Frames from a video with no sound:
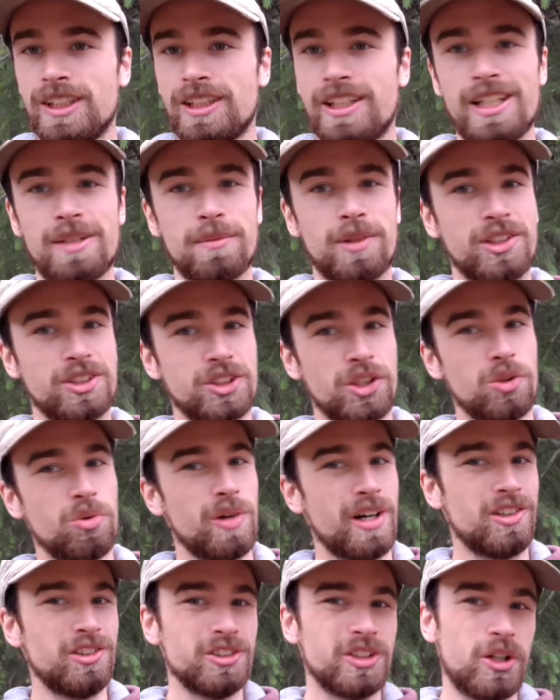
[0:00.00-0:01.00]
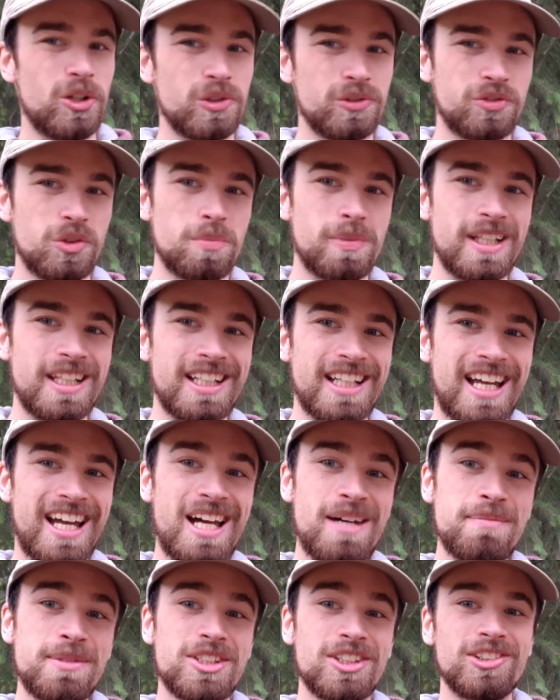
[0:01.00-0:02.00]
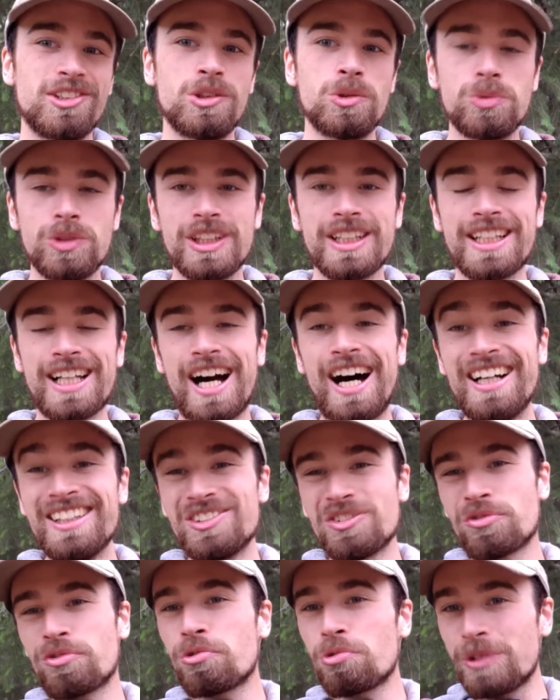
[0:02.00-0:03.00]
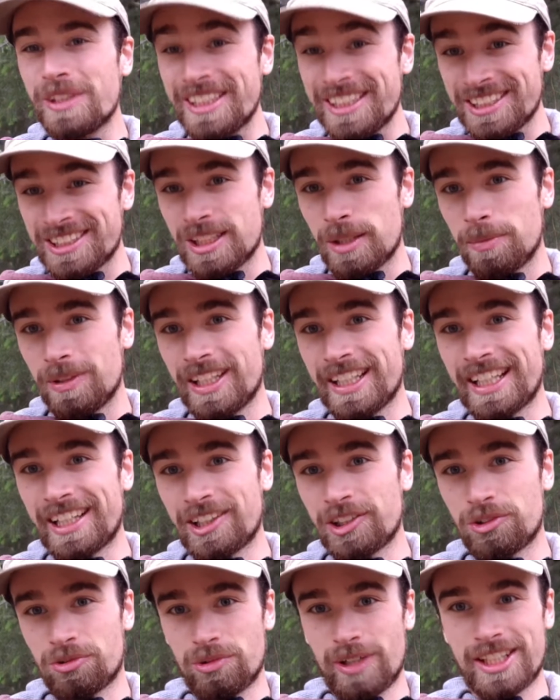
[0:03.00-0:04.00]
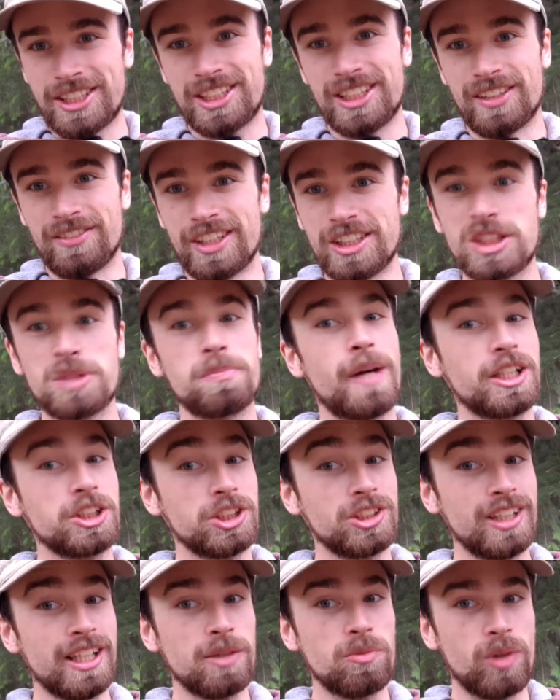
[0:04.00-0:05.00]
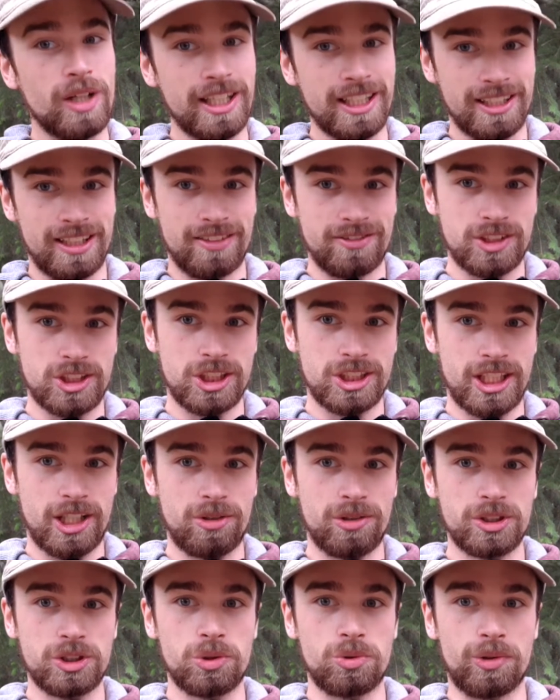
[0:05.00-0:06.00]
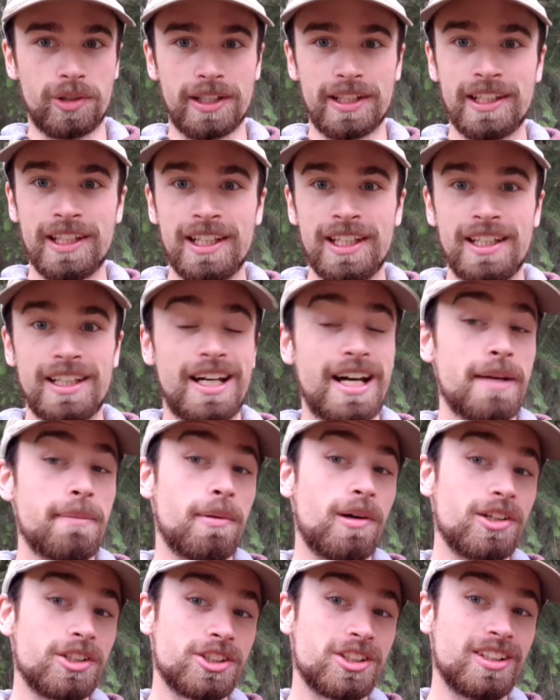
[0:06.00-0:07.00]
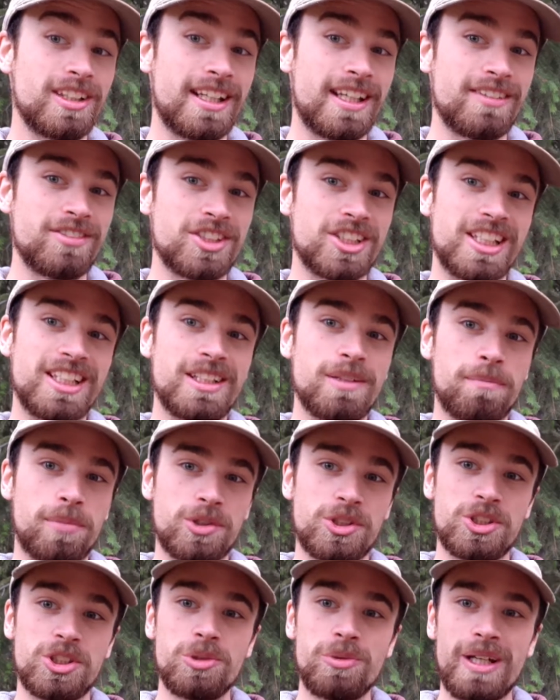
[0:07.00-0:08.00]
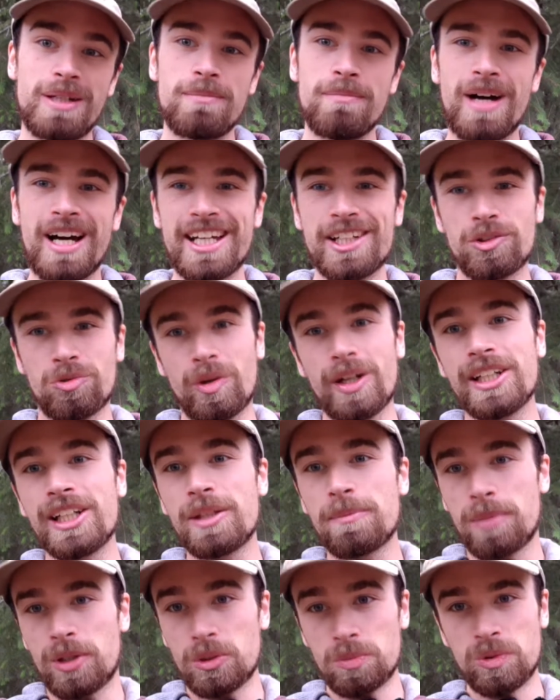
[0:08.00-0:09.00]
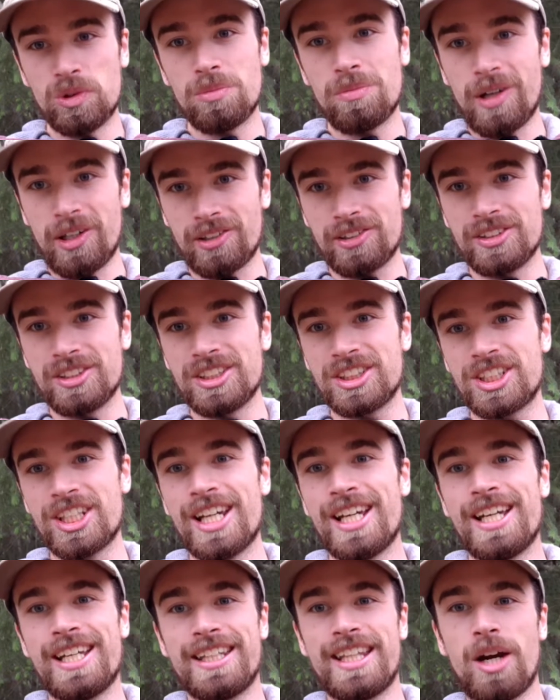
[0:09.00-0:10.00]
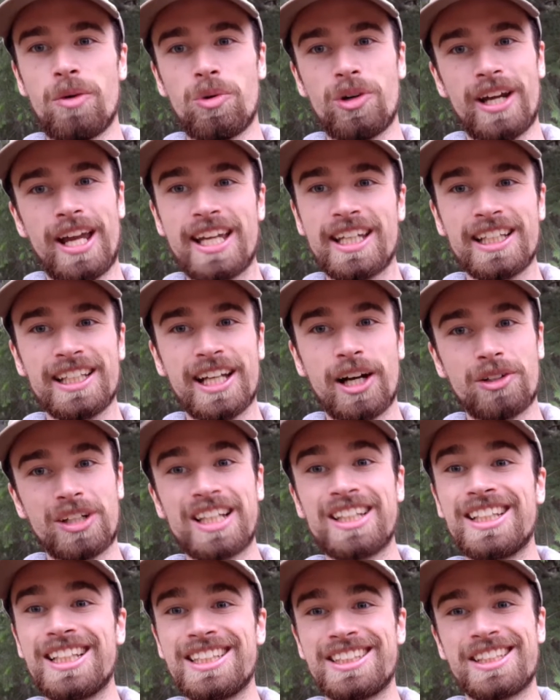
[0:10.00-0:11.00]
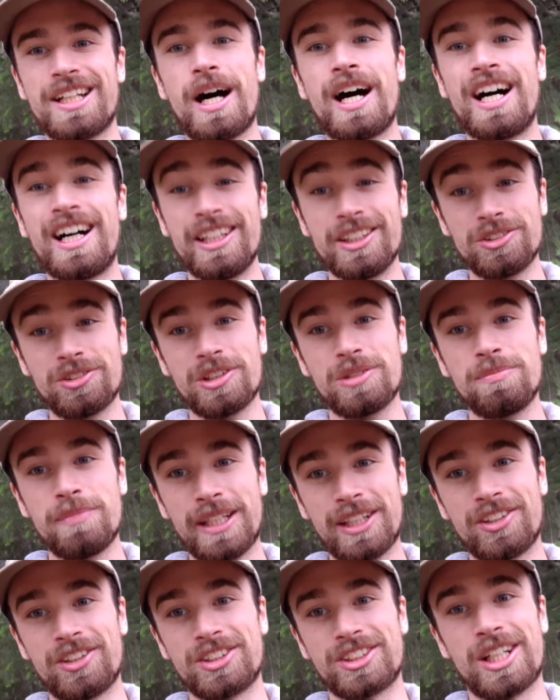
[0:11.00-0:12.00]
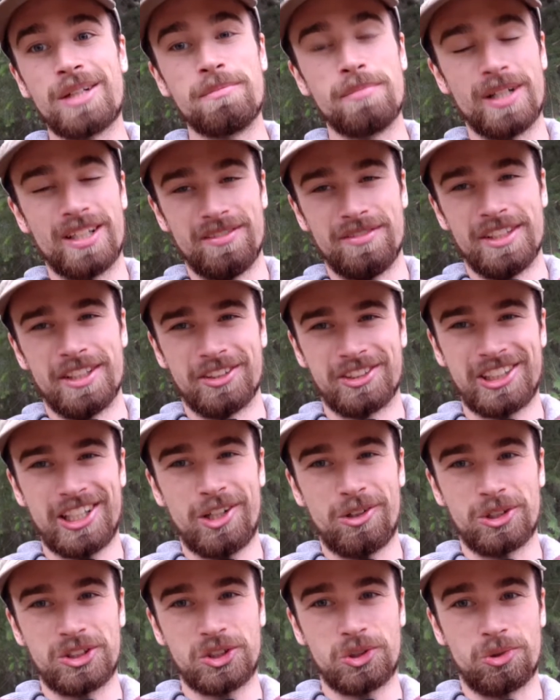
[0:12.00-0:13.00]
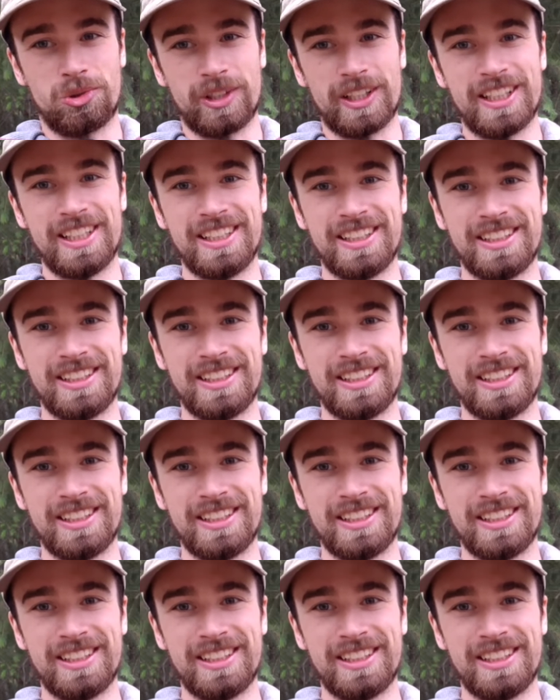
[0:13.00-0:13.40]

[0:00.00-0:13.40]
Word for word: Kingbirds are well known for being absolutely unreasonably aggressive, especially when it comes to territory. I personally have seen them pursuing migrating purple martins that were hanging out at least 100 meters above their territory.